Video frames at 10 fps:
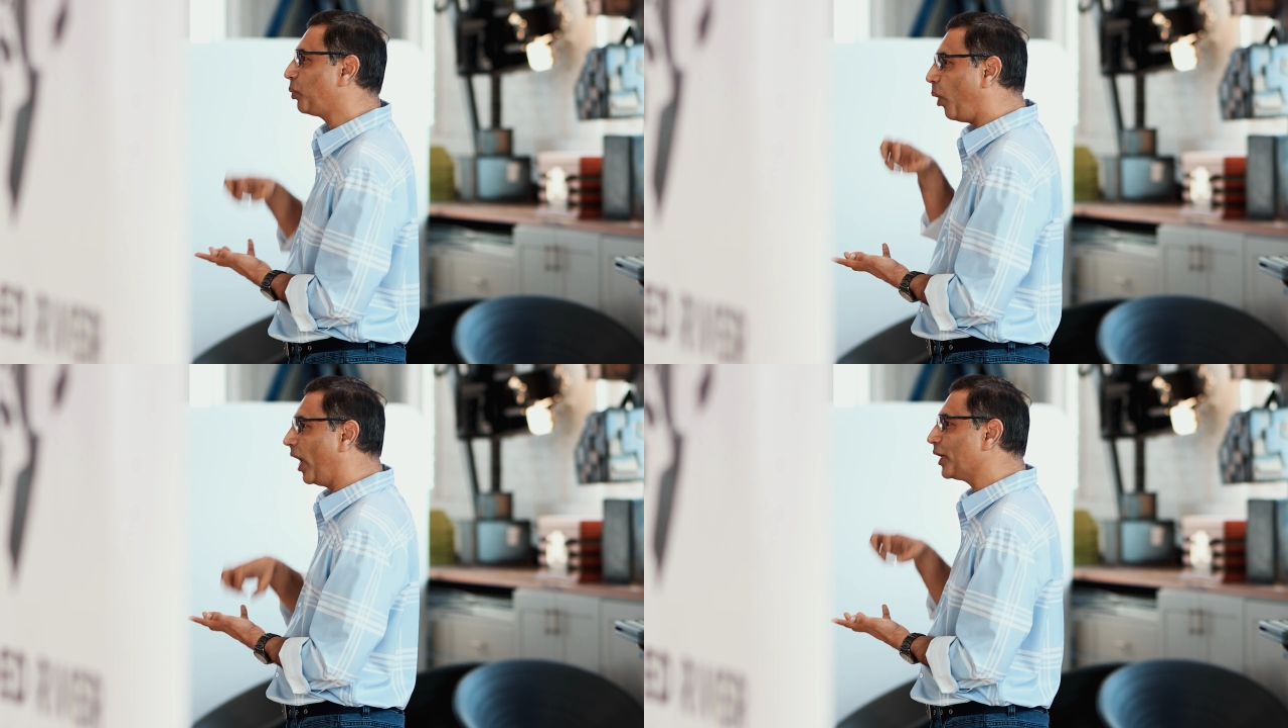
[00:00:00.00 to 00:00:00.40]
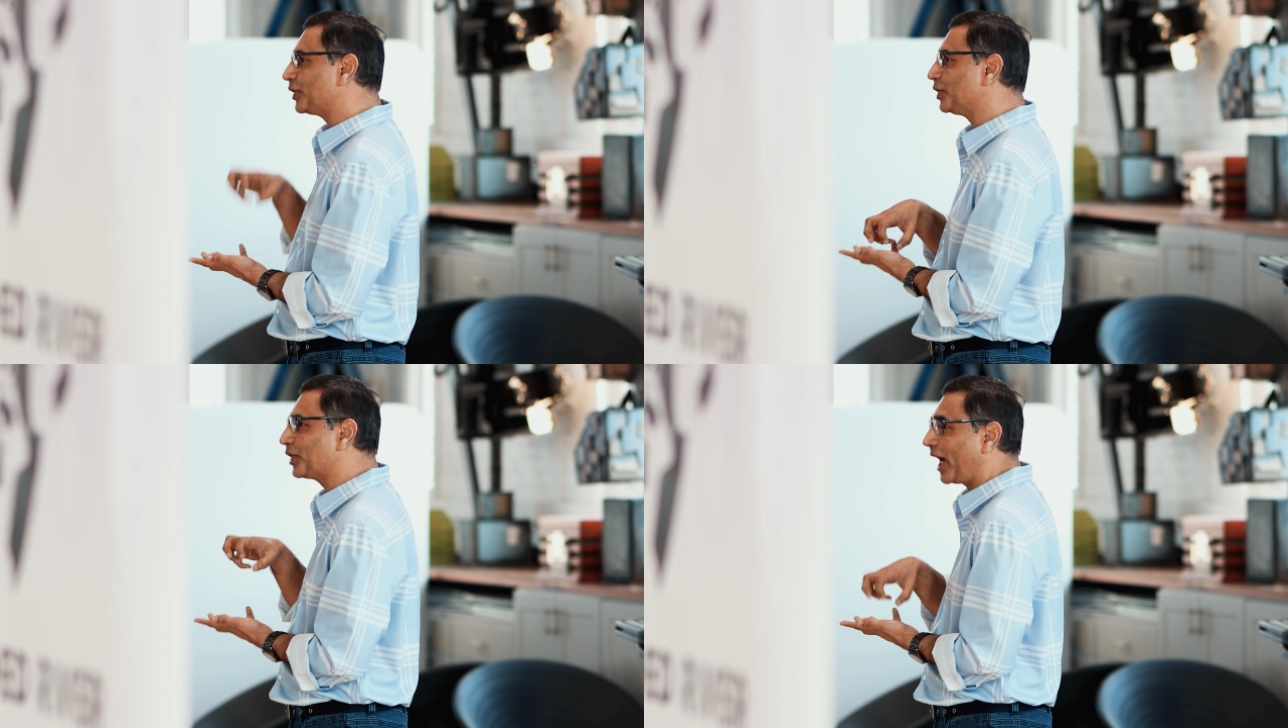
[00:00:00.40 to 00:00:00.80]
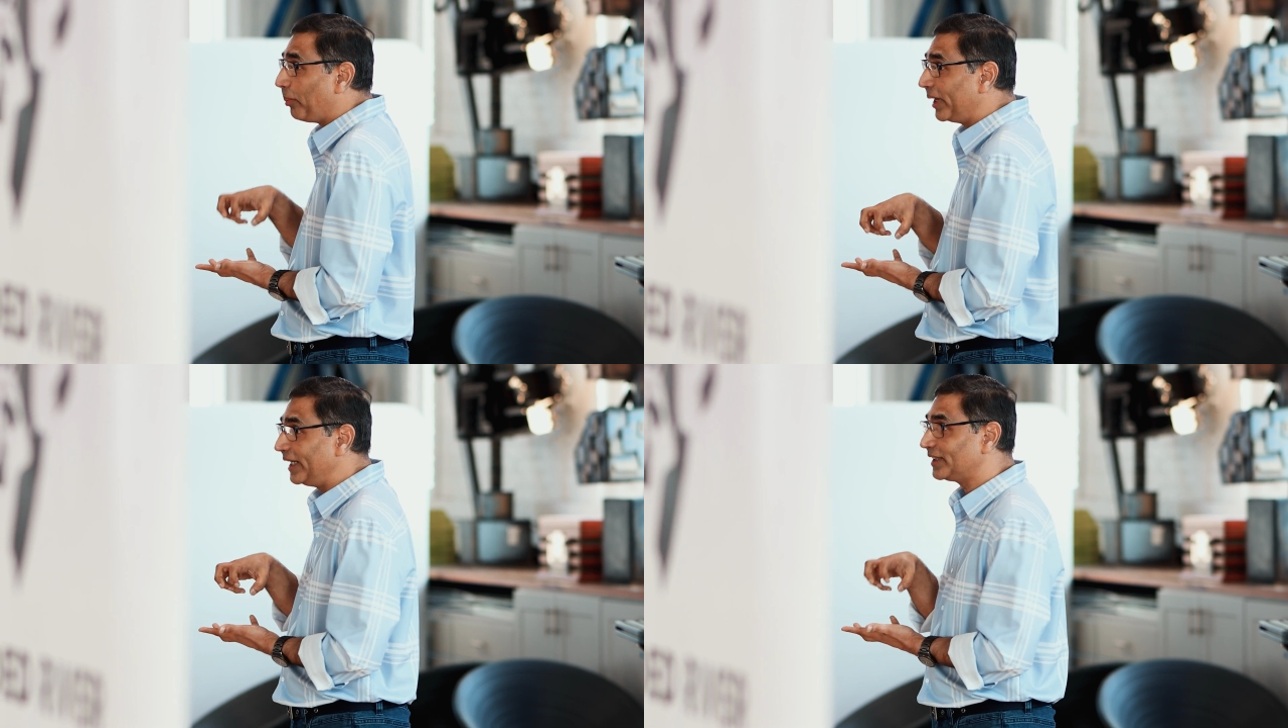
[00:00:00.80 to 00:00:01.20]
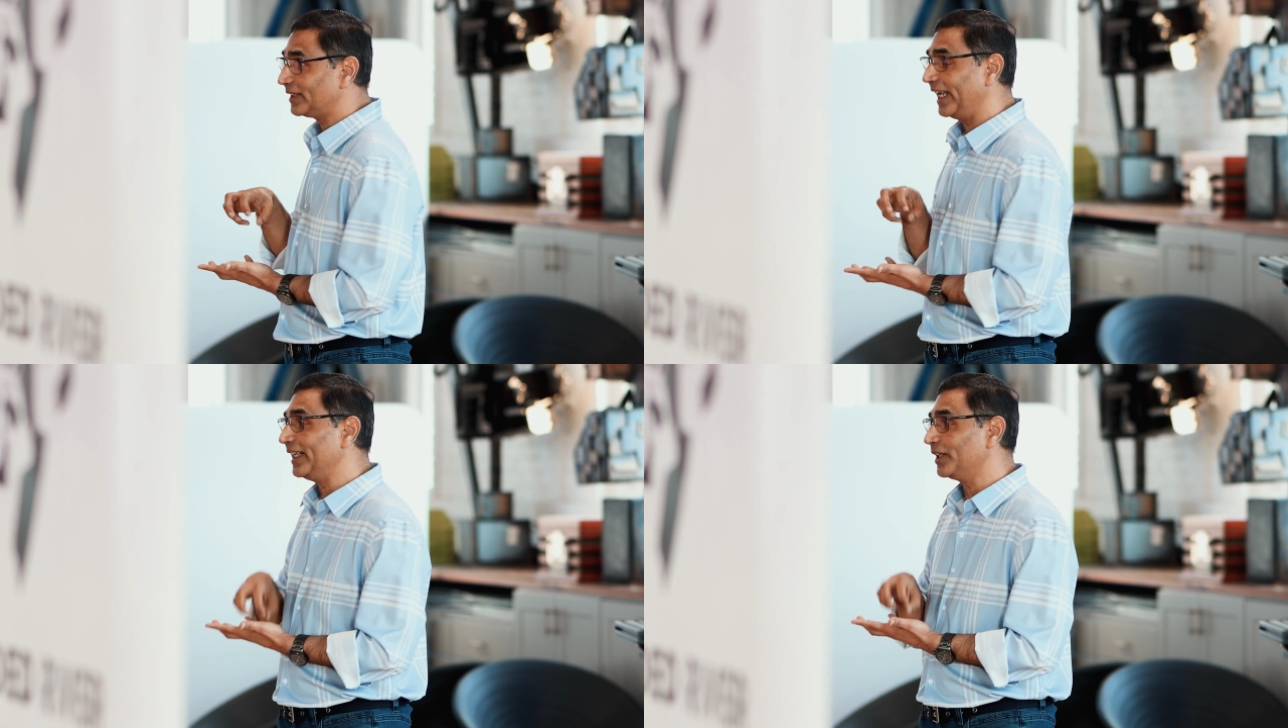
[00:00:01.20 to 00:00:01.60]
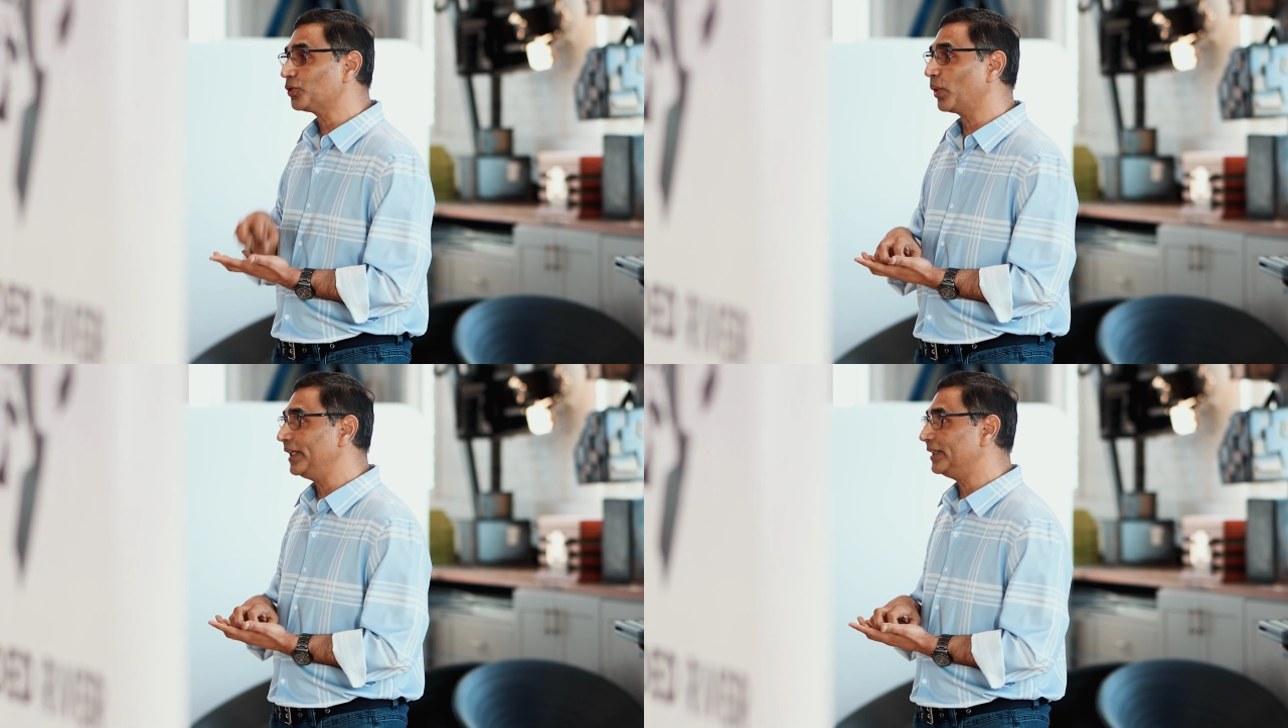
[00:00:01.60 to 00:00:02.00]
one or two companies in
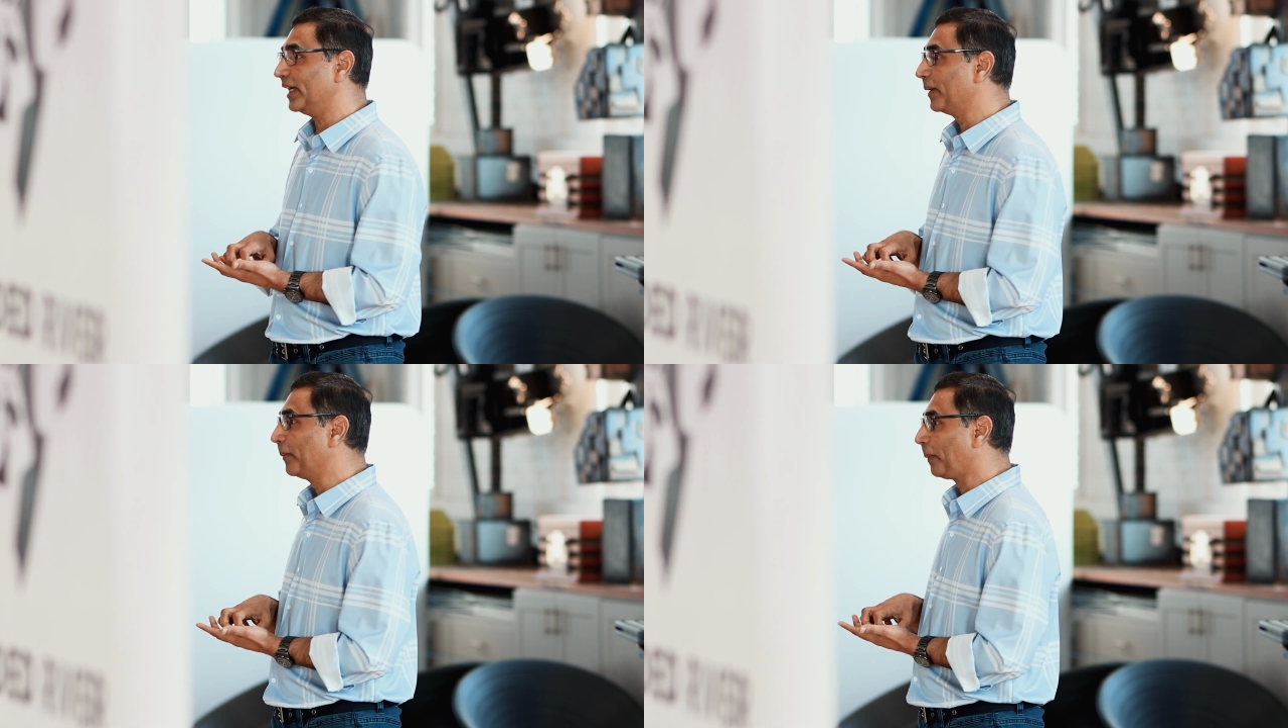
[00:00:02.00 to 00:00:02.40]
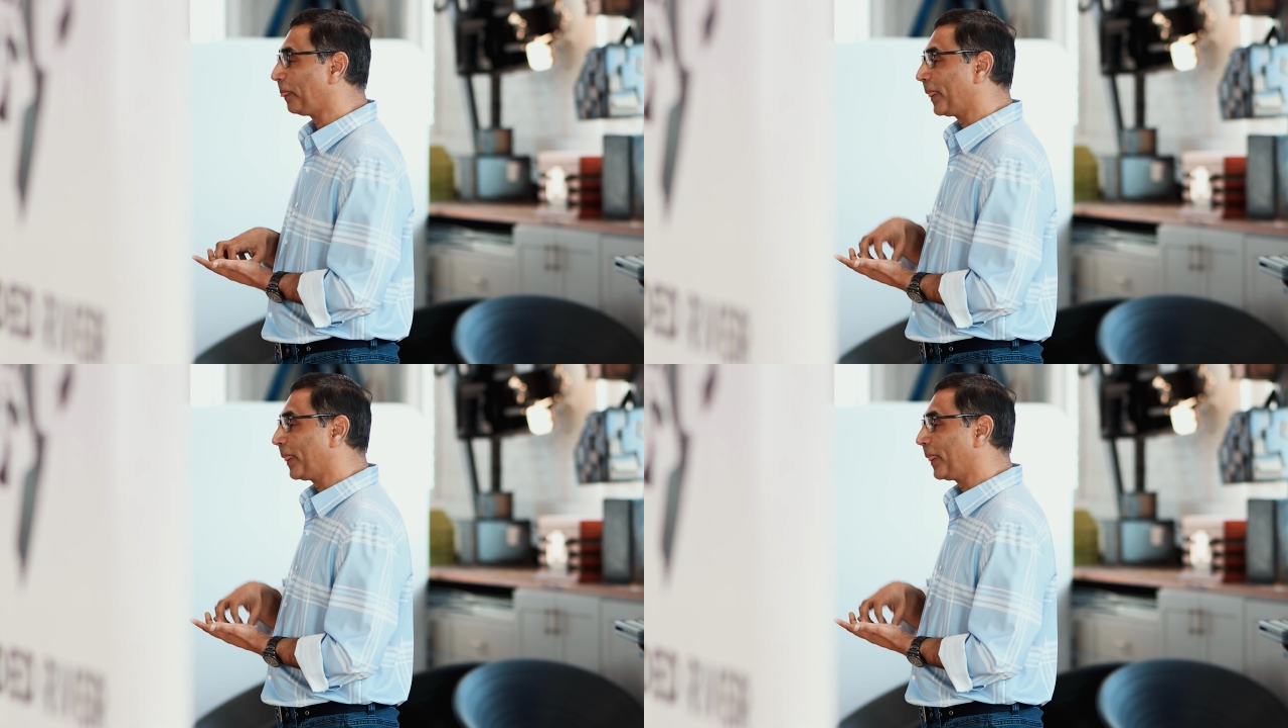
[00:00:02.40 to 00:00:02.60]
this region